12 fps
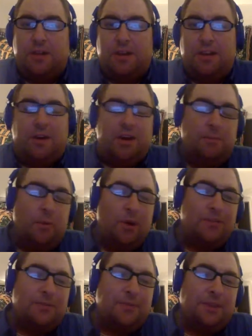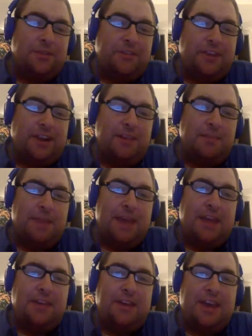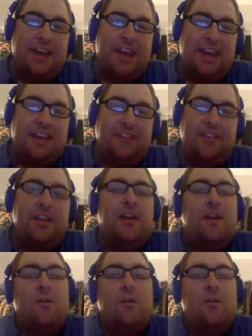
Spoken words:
Our boys from the other side of the bay, the A's,